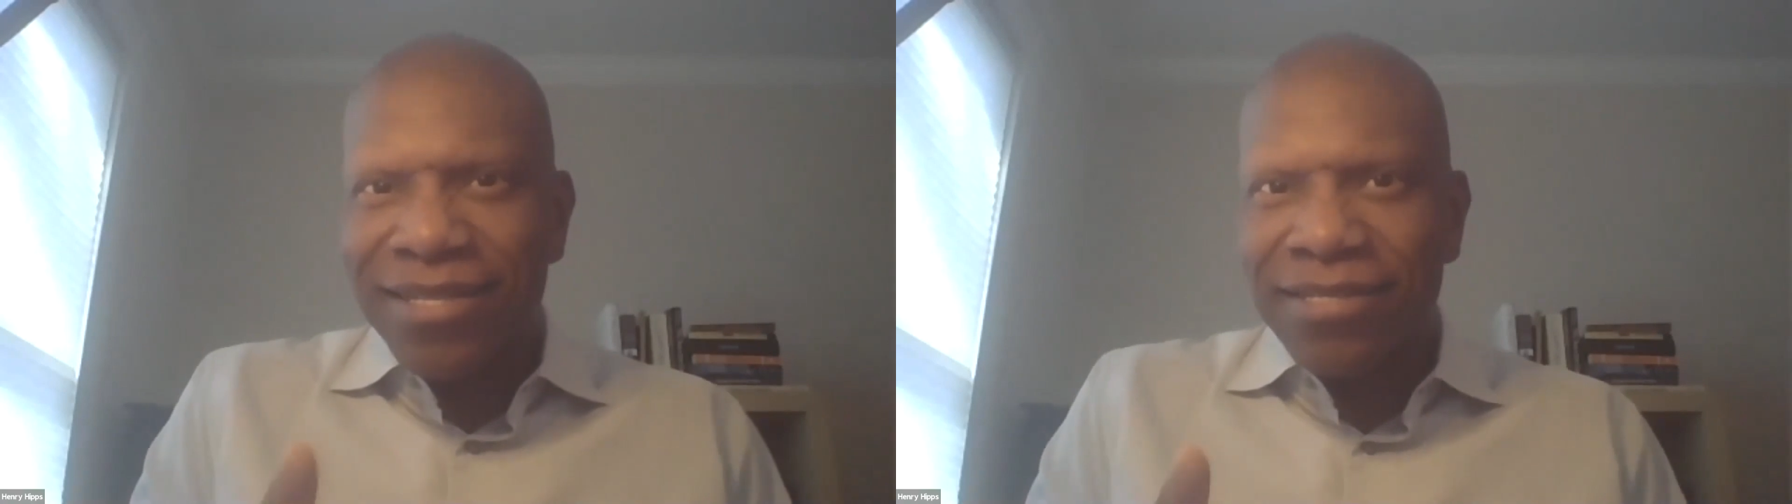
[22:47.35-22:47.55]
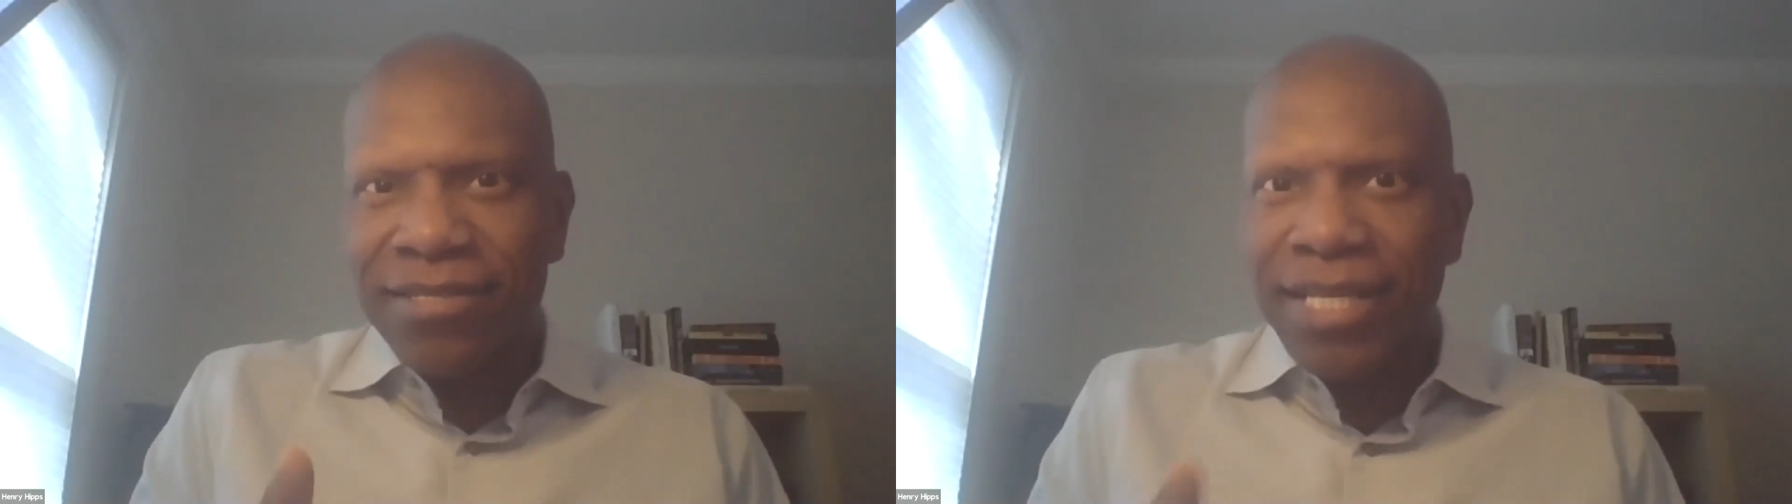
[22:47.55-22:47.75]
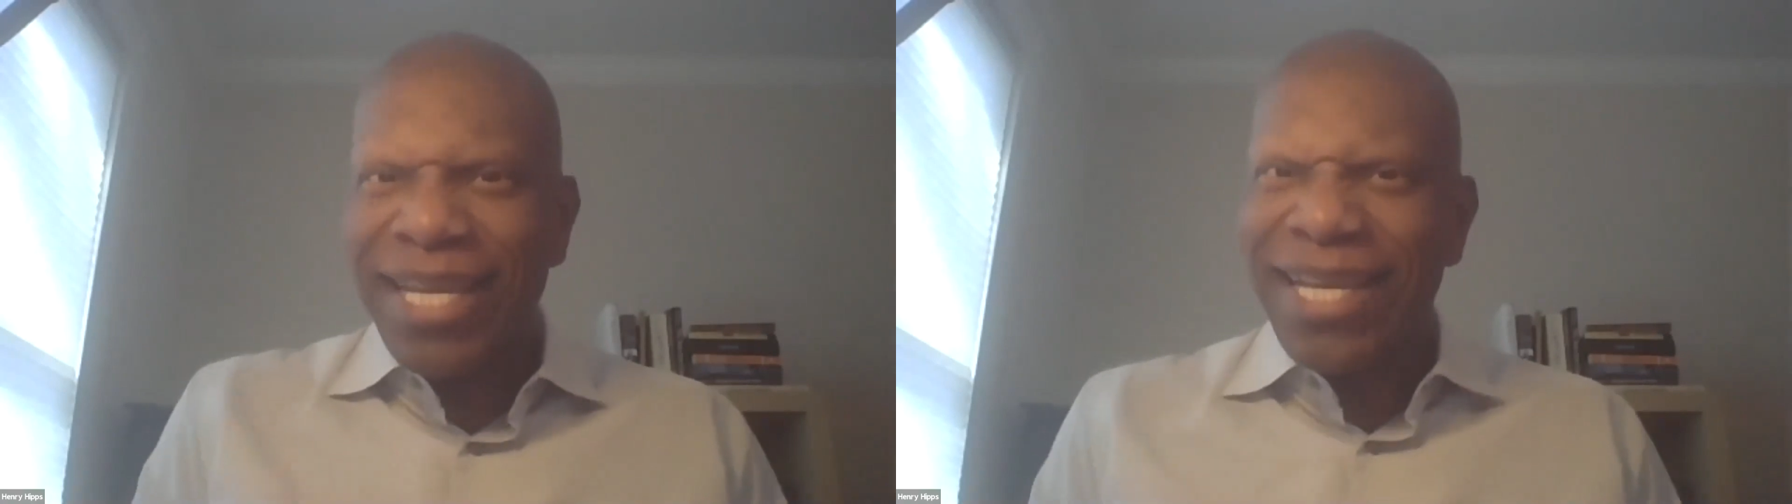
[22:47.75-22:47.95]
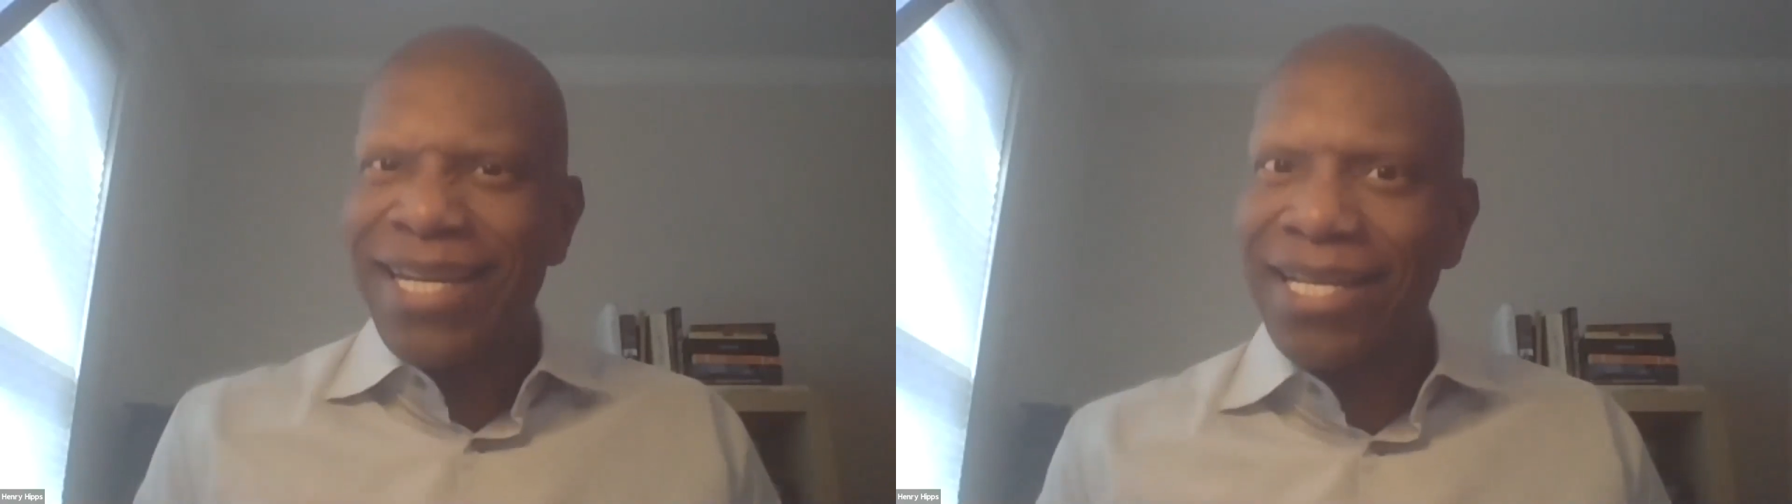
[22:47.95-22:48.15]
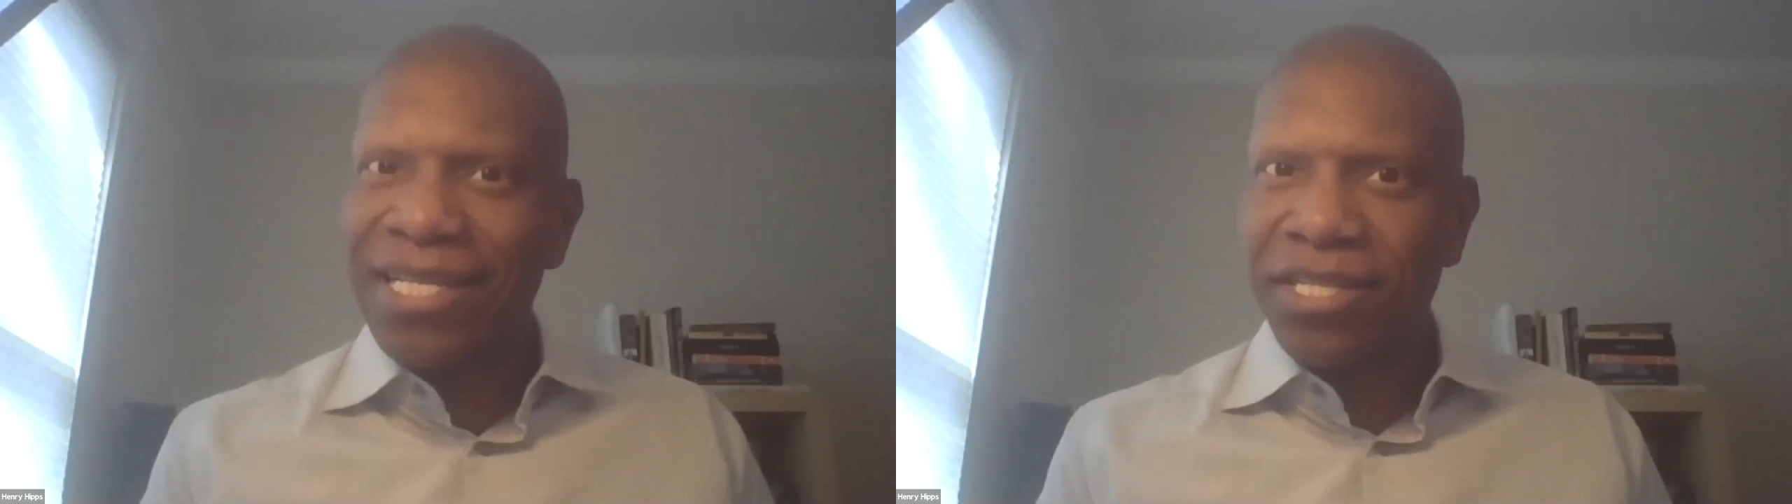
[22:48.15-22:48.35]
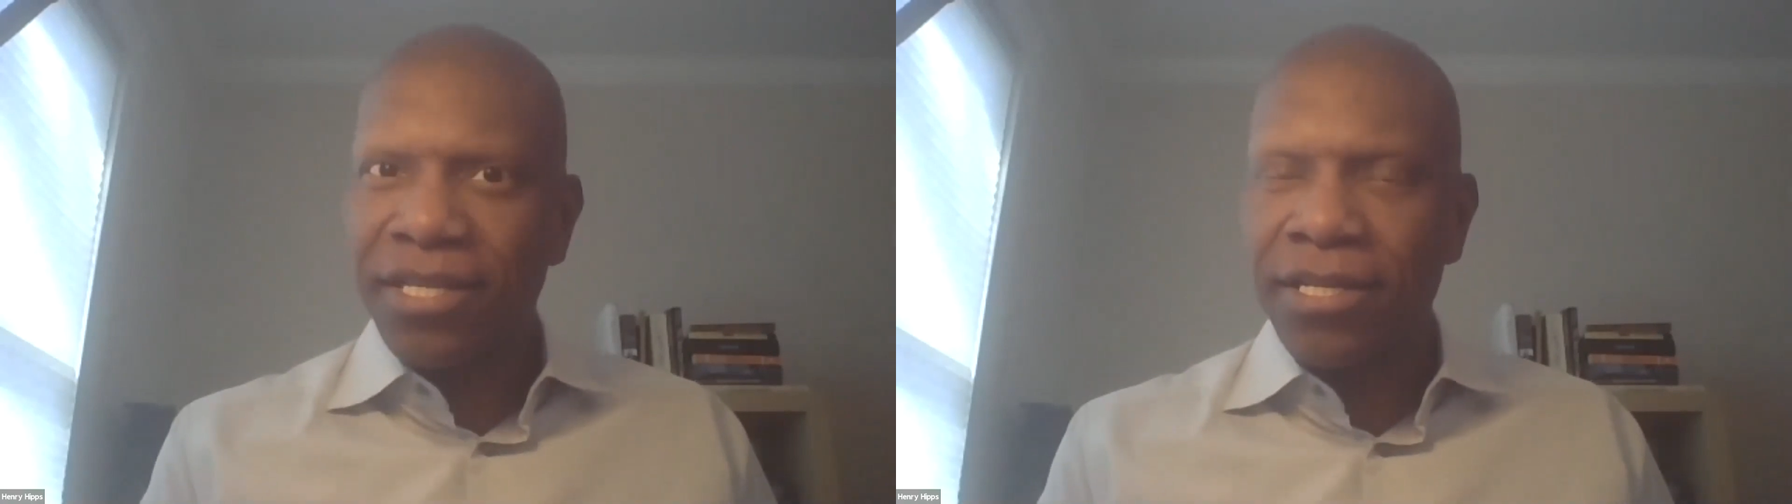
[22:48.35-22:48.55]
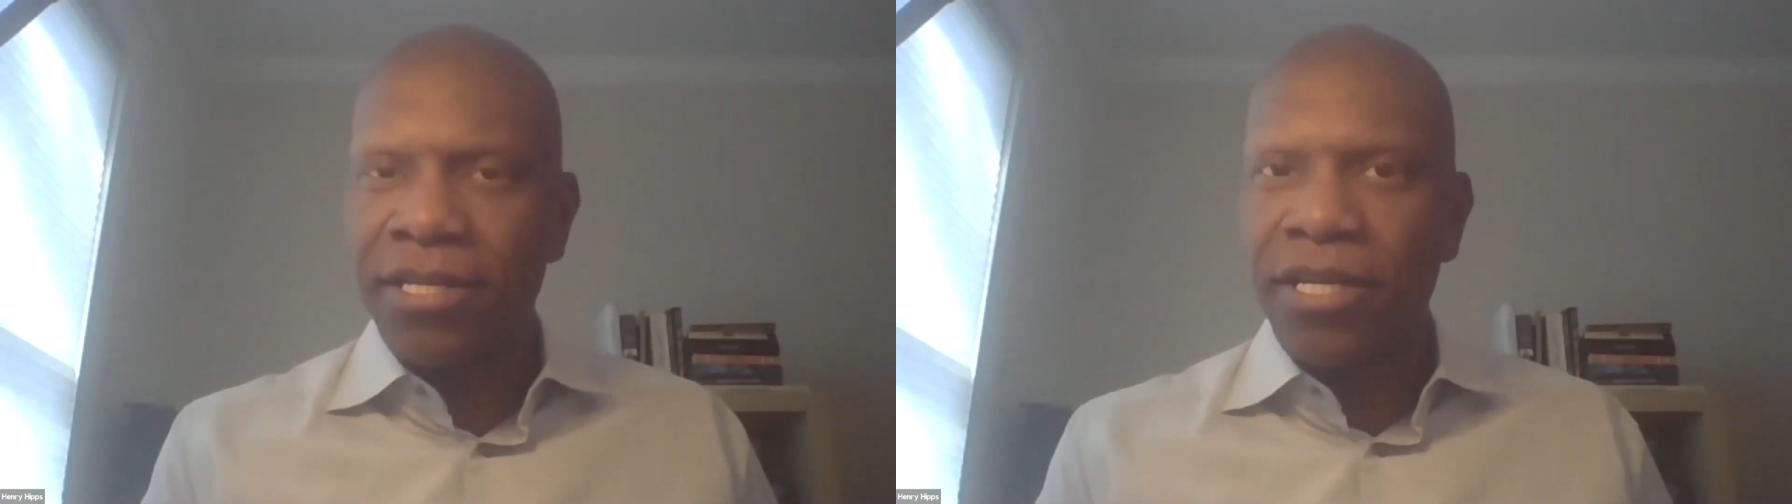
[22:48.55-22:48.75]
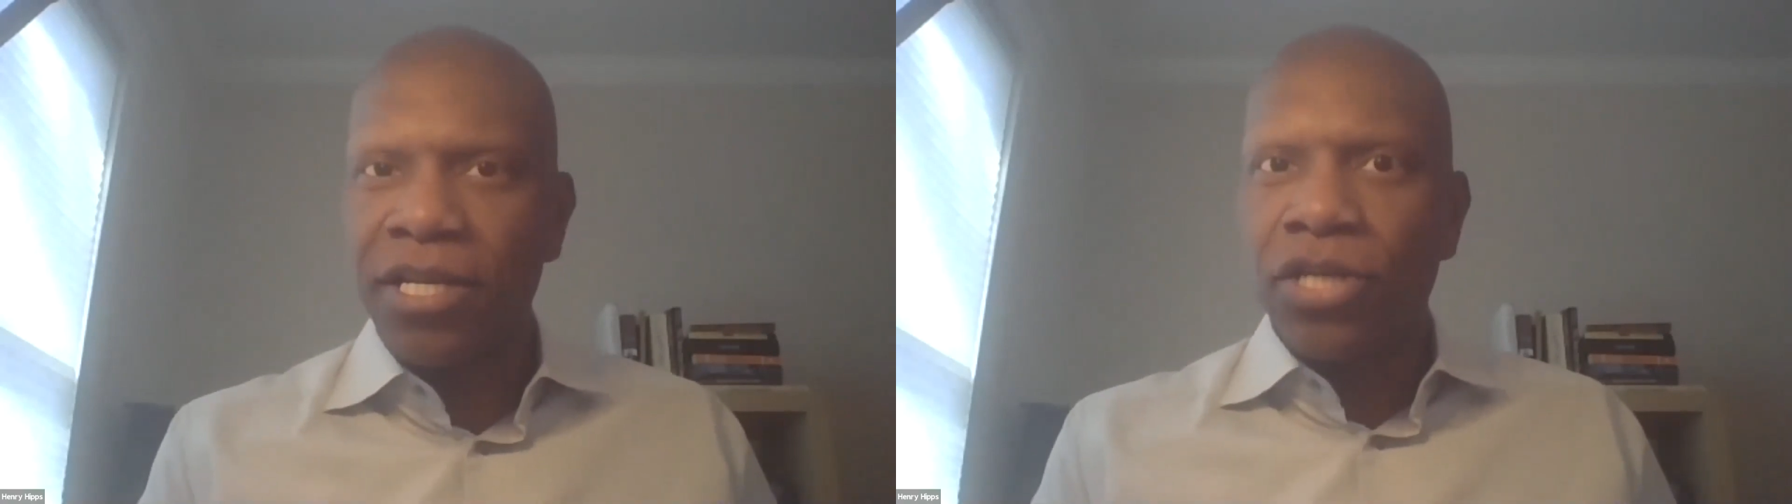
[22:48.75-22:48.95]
this connection